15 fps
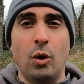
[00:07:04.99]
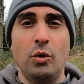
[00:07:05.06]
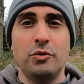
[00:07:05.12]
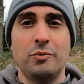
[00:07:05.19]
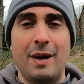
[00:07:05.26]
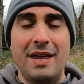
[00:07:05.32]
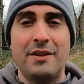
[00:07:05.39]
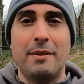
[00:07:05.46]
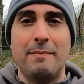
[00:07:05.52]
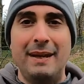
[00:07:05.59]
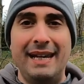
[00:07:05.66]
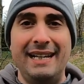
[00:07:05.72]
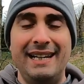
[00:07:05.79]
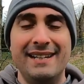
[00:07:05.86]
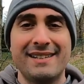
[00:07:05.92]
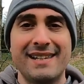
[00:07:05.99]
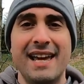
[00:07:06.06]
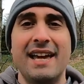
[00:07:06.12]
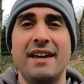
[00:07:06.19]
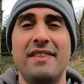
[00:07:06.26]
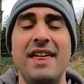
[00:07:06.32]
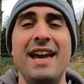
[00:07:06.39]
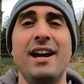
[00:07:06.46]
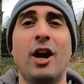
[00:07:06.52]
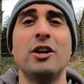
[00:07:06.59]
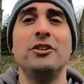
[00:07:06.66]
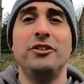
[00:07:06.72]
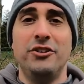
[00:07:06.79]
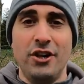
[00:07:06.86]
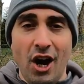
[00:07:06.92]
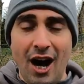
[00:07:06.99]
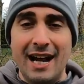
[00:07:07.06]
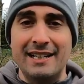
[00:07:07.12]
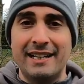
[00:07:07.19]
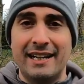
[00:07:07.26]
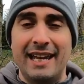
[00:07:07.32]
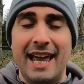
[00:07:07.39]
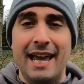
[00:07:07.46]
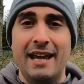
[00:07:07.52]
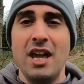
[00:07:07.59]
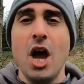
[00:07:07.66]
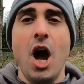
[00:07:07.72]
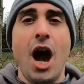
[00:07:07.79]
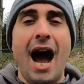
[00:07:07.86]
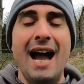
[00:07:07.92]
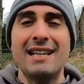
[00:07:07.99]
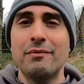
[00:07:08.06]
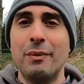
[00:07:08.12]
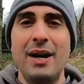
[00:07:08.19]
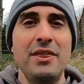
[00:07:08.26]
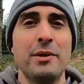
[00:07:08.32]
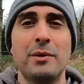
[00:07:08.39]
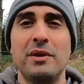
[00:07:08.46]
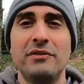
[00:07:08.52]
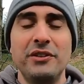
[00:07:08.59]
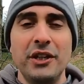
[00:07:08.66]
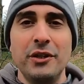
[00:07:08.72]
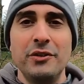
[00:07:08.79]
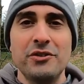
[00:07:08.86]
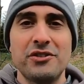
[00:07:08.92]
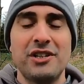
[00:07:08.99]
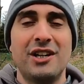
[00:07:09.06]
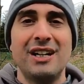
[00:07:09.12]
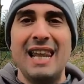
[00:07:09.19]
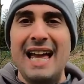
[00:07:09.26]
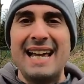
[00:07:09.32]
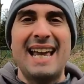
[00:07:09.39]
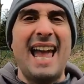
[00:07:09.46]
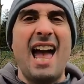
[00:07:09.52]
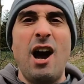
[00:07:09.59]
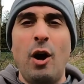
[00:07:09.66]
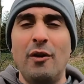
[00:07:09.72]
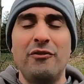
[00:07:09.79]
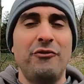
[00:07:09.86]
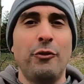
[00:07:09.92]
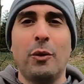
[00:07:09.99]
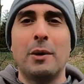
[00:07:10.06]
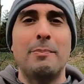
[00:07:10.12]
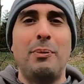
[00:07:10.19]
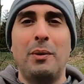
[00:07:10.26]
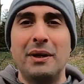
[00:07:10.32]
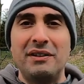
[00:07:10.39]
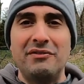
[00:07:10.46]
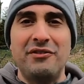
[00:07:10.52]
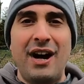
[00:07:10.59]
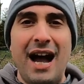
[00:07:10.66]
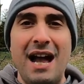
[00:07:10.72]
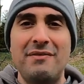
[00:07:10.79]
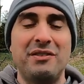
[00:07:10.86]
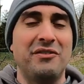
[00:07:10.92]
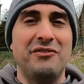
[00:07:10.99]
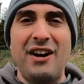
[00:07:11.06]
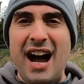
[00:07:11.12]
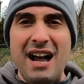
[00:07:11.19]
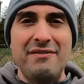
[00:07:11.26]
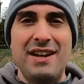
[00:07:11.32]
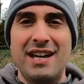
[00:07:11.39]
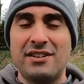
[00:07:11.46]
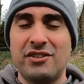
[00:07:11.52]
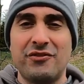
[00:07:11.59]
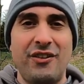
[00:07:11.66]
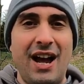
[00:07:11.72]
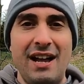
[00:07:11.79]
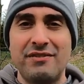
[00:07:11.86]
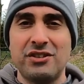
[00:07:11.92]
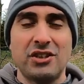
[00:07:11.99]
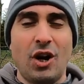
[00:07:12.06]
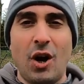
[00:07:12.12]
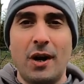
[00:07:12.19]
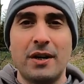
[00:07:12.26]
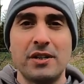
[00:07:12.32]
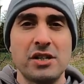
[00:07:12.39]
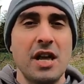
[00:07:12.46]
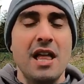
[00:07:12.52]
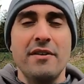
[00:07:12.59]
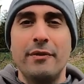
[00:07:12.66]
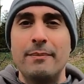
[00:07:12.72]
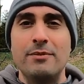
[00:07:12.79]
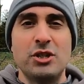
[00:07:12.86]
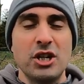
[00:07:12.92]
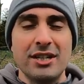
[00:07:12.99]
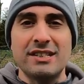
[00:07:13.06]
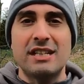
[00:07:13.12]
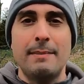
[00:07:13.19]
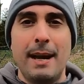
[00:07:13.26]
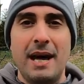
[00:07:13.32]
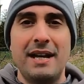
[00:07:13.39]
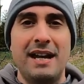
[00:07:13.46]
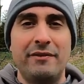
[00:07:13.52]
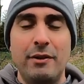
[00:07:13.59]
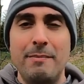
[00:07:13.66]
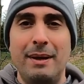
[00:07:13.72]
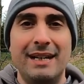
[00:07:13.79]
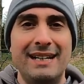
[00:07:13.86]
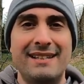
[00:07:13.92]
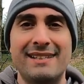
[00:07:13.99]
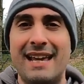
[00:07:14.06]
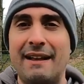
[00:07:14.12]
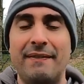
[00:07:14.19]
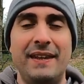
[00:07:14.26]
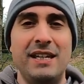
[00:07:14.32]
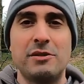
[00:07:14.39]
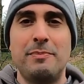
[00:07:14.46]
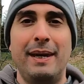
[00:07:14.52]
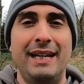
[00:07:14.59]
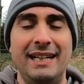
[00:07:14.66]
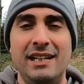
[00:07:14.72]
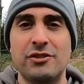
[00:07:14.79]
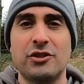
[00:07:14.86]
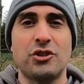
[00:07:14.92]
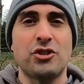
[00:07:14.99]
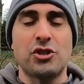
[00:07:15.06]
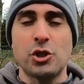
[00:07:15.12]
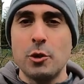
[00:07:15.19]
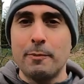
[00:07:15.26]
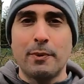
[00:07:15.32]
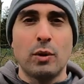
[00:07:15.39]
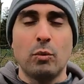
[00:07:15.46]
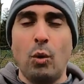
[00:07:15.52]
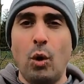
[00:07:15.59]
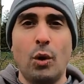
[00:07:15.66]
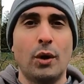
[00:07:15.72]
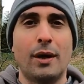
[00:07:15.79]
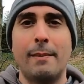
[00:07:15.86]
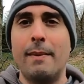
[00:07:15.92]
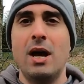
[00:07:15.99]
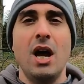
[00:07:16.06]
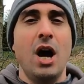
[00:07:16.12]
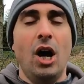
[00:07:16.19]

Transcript: cold weather beanies, they are not, okay? I read the reviews, they're like uh, 4.5 and 5 out of 5 stars from just about everybody saying these beanies are super super warm,